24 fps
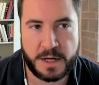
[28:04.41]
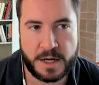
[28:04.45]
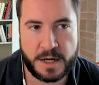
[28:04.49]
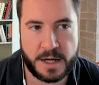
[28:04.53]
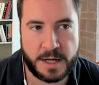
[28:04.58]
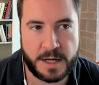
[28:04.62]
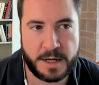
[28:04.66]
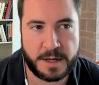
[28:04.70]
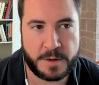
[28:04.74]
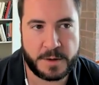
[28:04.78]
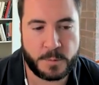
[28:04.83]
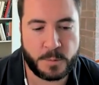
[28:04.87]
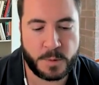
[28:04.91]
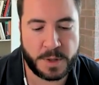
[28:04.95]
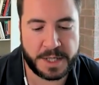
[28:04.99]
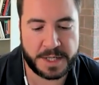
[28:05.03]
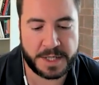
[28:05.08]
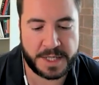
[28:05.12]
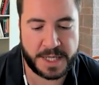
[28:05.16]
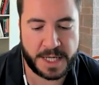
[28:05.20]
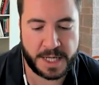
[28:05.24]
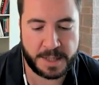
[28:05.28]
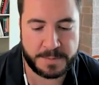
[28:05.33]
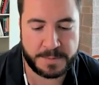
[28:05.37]
Uh,
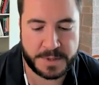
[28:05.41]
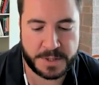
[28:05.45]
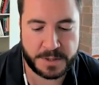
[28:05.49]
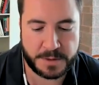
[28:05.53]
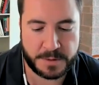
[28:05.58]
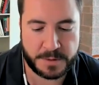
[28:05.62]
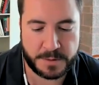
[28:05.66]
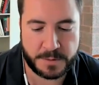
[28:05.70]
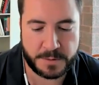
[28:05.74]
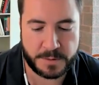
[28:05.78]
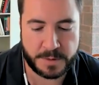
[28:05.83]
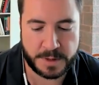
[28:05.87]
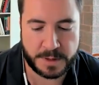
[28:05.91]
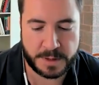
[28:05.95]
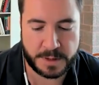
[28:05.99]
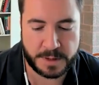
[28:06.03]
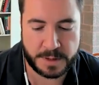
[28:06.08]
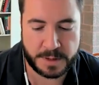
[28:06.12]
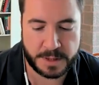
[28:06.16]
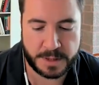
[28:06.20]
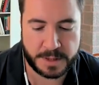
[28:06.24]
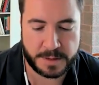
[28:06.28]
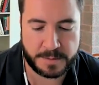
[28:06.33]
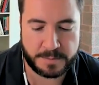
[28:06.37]
when it came to
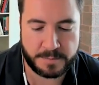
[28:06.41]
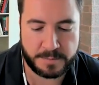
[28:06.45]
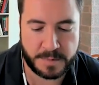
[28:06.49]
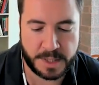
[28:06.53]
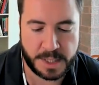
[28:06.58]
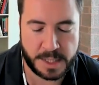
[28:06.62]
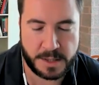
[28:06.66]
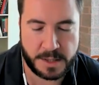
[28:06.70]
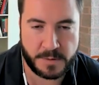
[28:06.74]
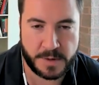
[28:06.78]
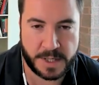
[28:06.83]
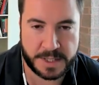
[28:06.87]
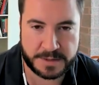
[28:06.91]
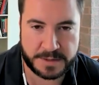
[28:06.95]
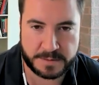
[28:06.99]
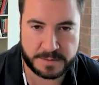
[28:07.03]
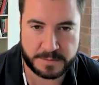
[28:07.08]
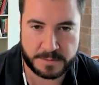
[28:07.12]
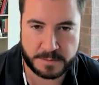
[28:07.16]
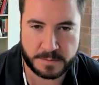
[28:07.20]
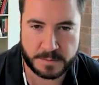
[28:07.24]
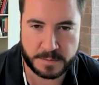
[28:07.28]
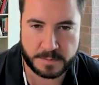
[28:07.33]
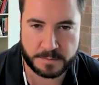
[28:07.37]
the
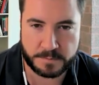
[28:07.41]
U.S.